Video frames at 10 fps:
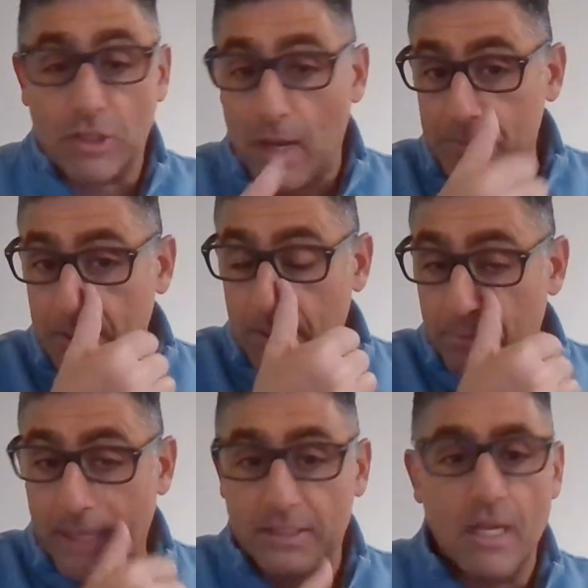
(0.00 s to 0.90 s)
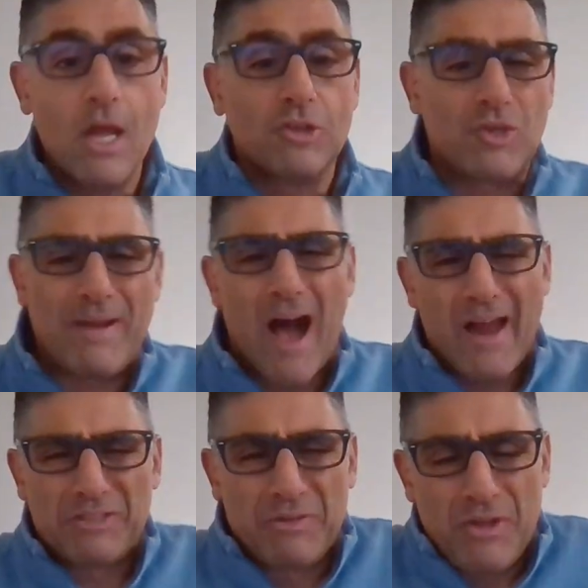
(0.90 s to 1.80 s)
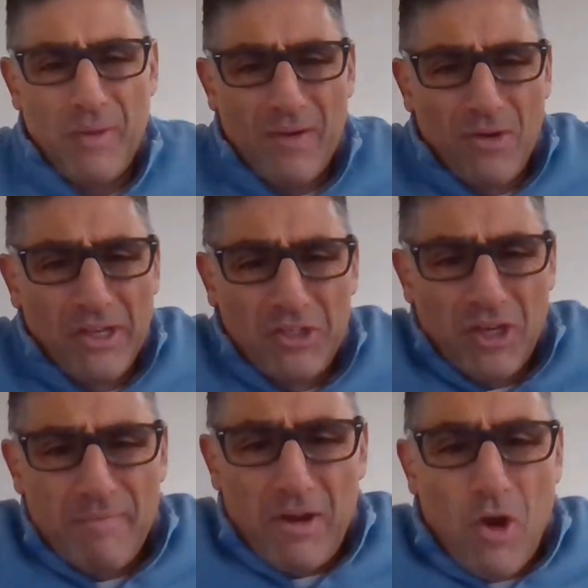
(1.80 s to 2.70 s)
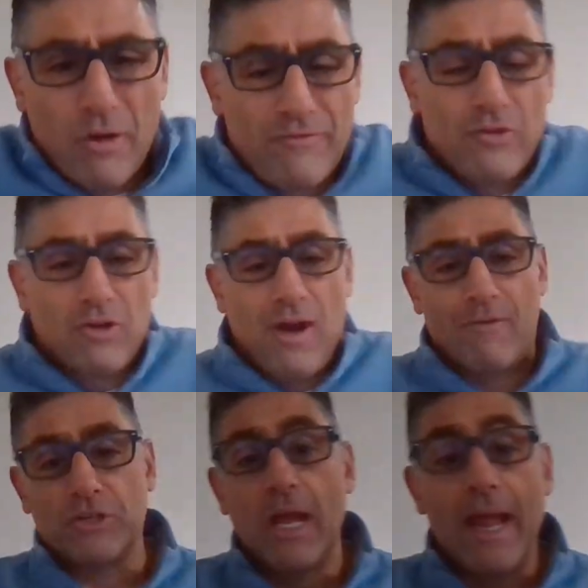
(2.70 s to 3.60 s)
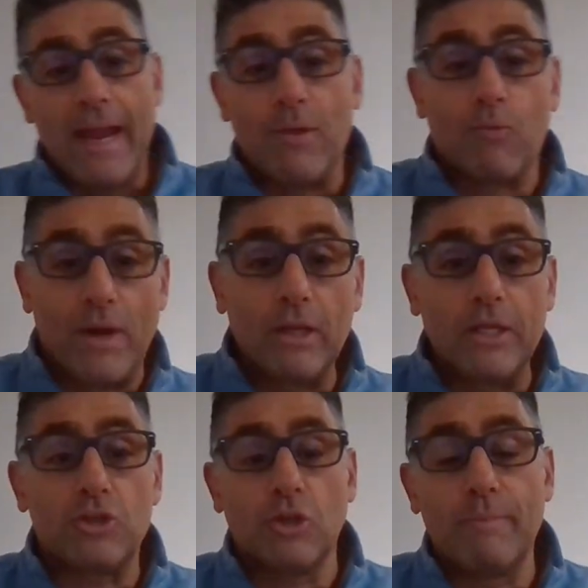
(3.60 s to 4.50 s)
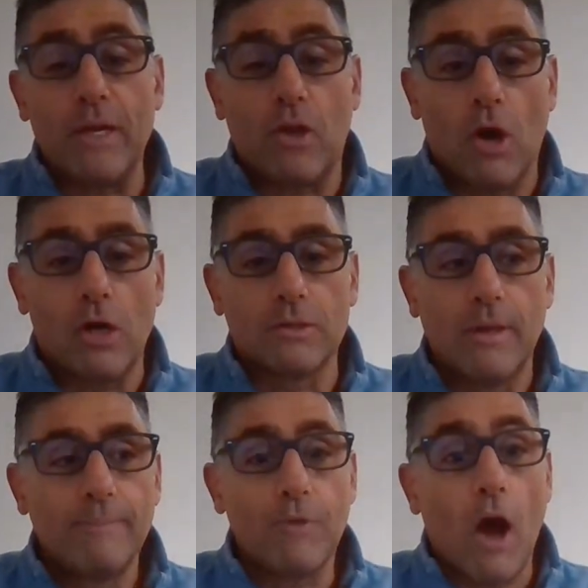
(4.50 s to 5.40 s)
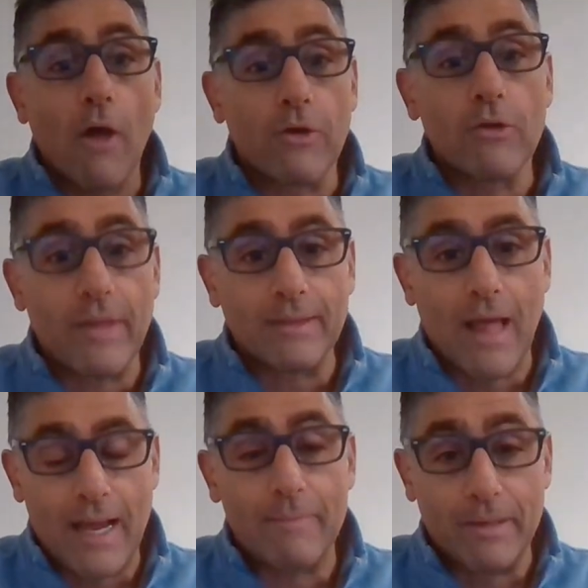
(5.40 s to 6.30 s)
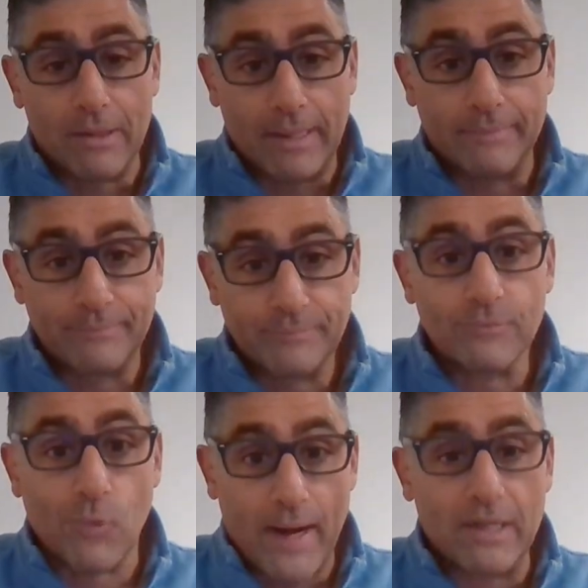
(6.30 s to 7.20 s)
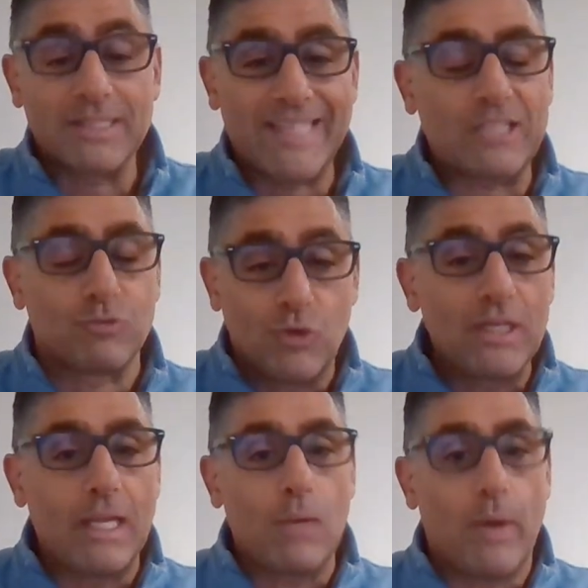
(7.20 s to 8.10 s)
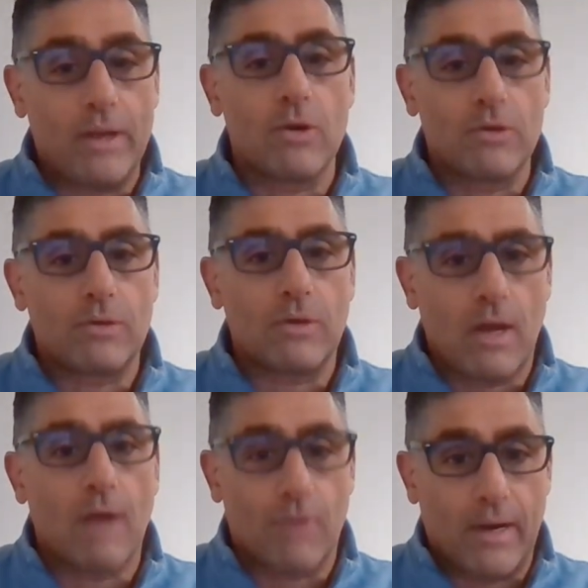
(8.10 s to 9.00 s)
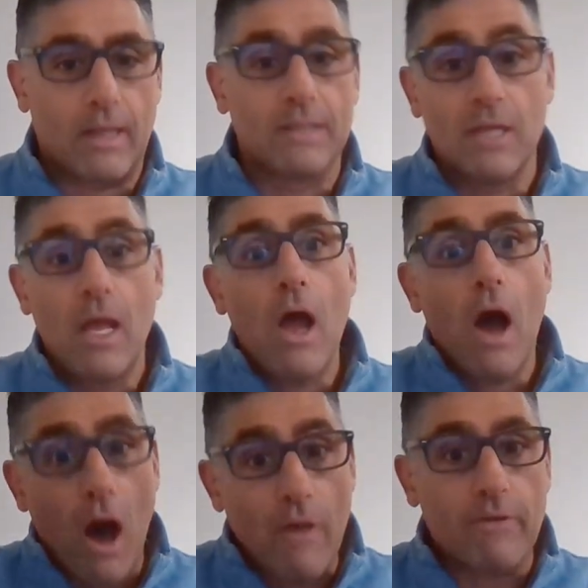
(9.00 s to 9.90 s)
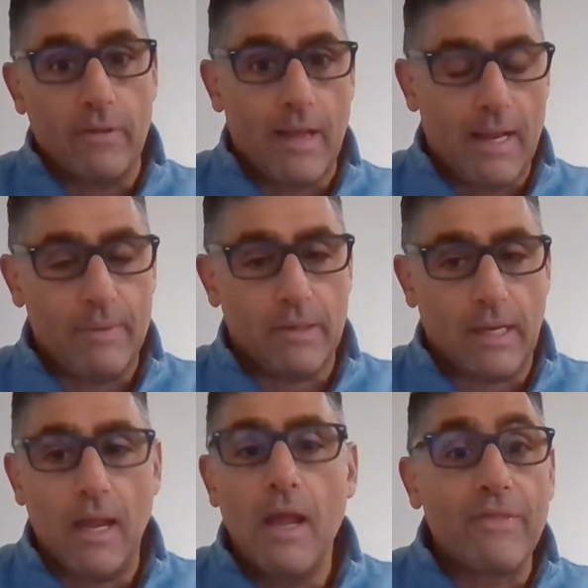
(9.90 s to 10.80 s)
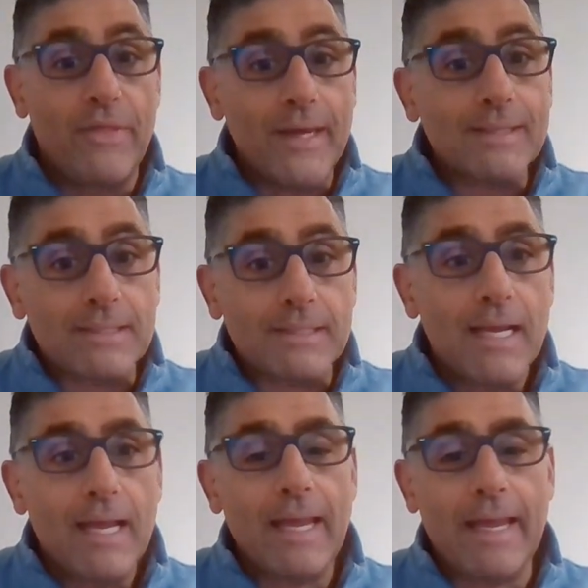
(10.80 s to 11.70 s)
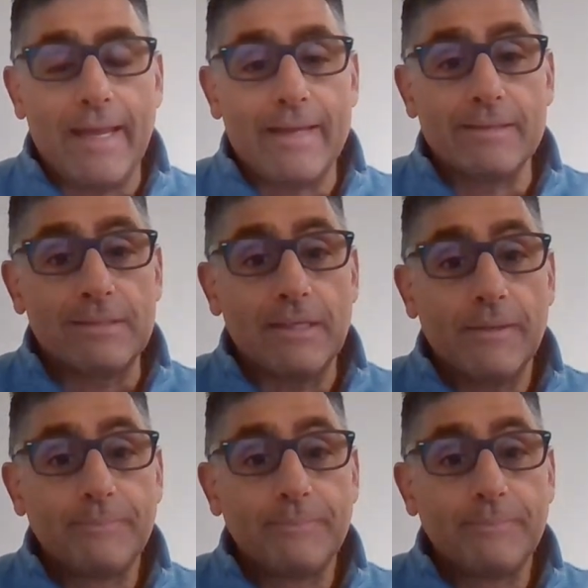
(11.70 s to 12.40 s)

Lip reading: comes into place. To be honest with you, it really shouldn't be called full coverage. It really should be called other than liability, right? Because that's really what you're covering. It's other than liability. This is